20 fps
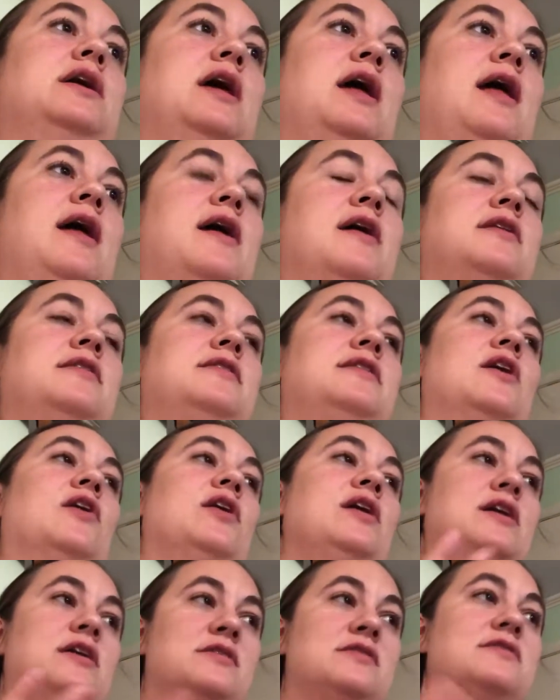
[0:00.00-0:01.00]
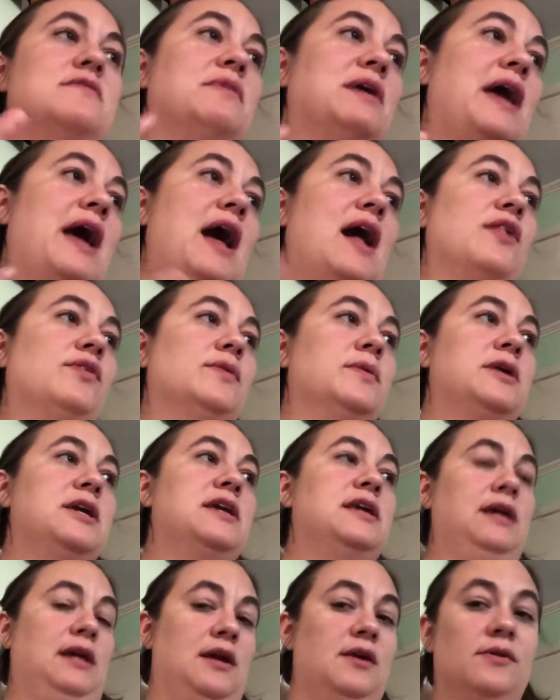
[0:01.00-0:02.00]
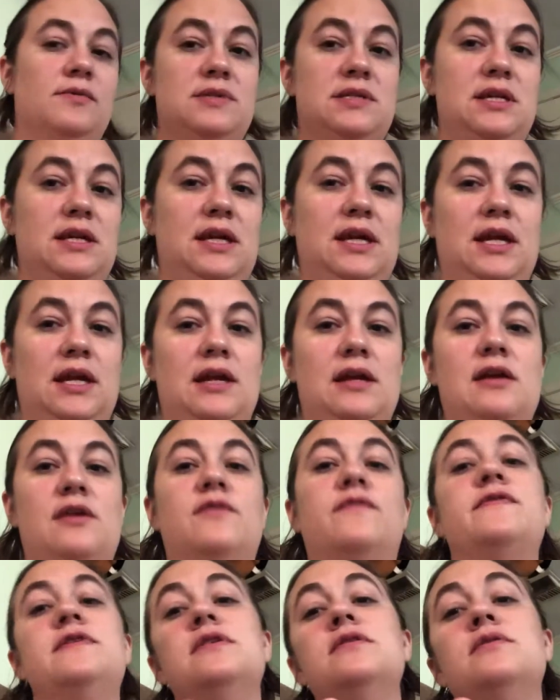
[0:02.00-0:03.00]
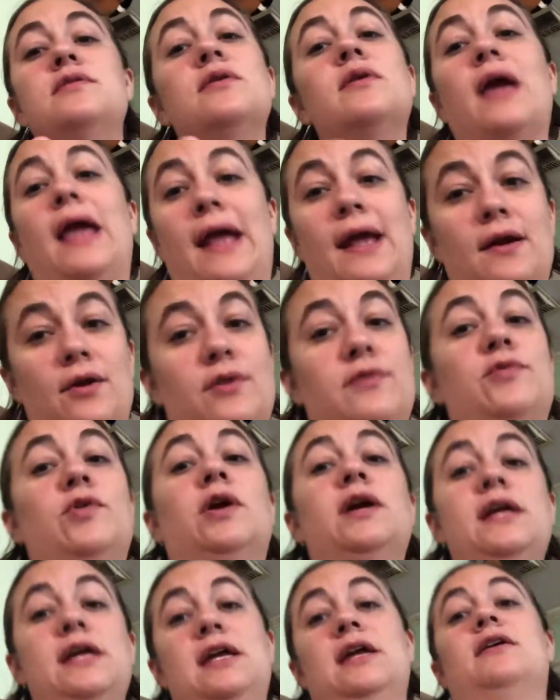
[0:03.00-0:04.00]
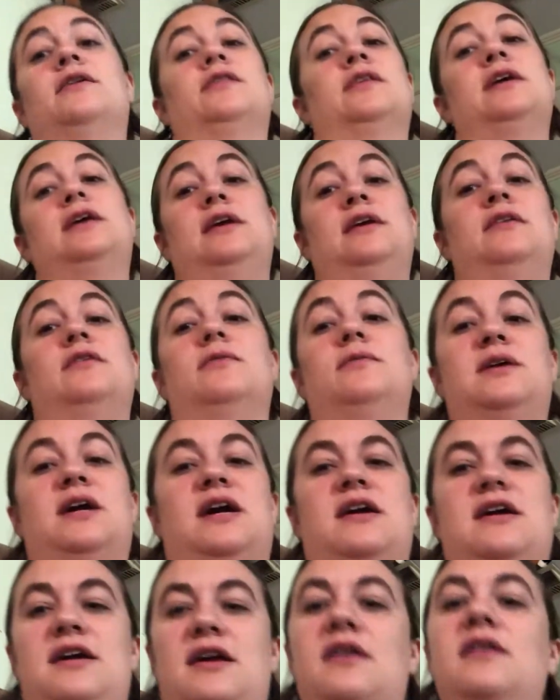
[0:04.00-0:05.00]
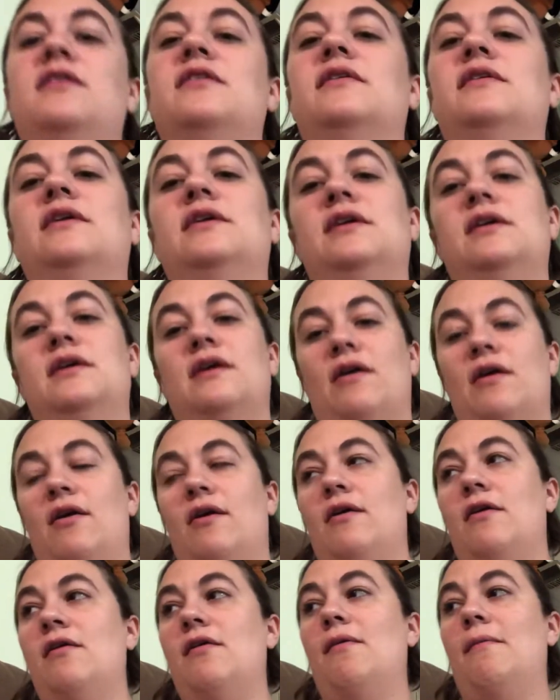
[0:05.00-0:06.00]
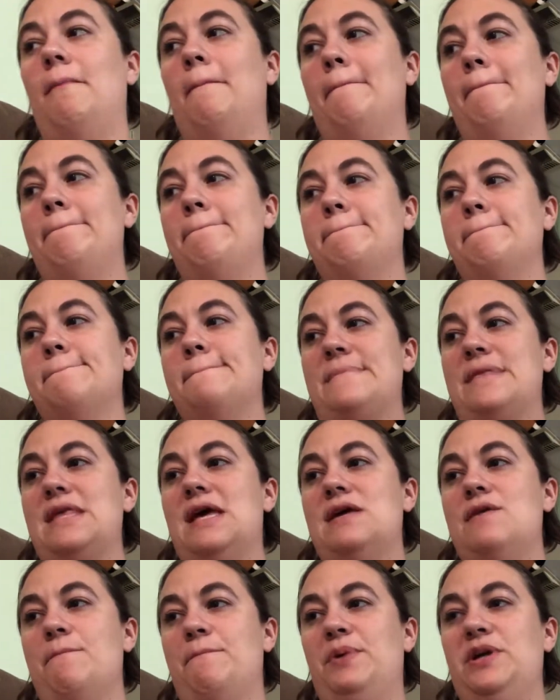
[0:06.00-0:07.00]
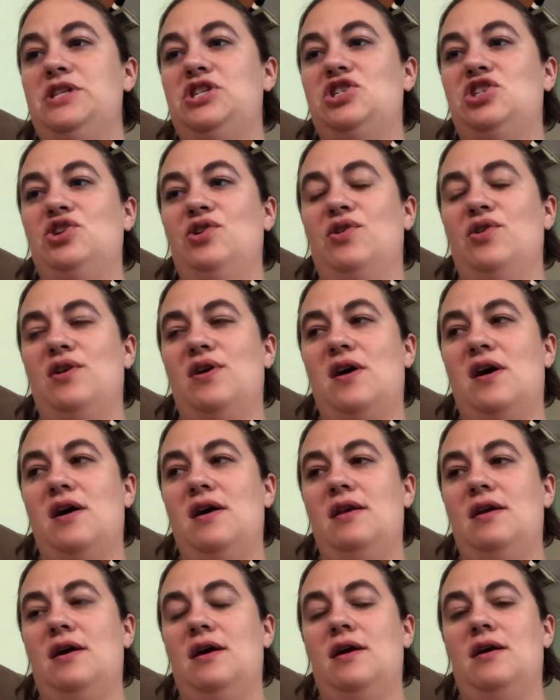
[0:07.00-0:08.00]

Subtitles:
And there is some calorie counting if you can overeat on the keto diet. But you're not